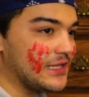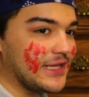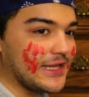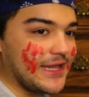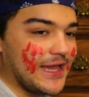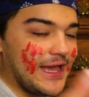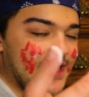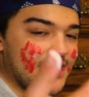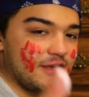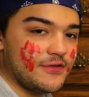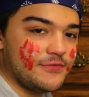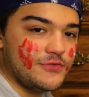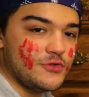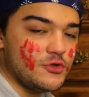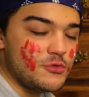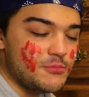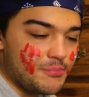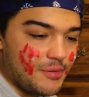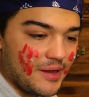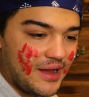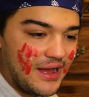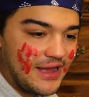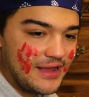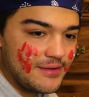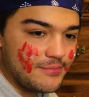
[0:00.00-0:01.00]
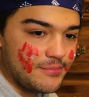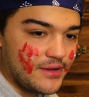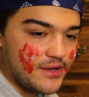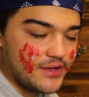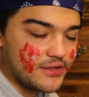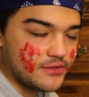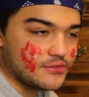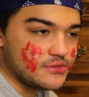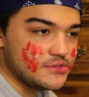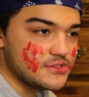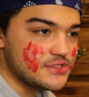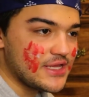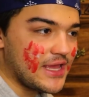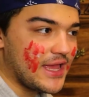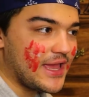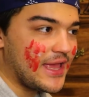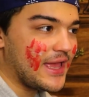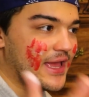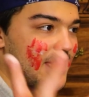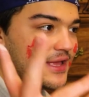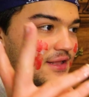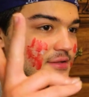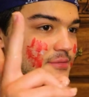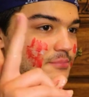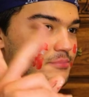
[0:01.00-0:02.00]
Like, I had a few buy bottles. I
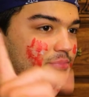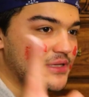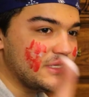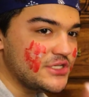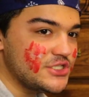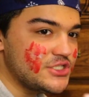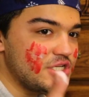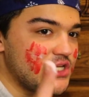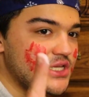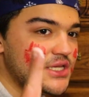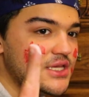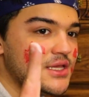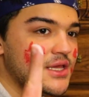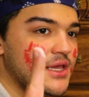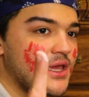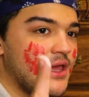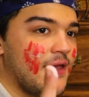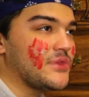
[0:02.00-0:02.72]
had Benji.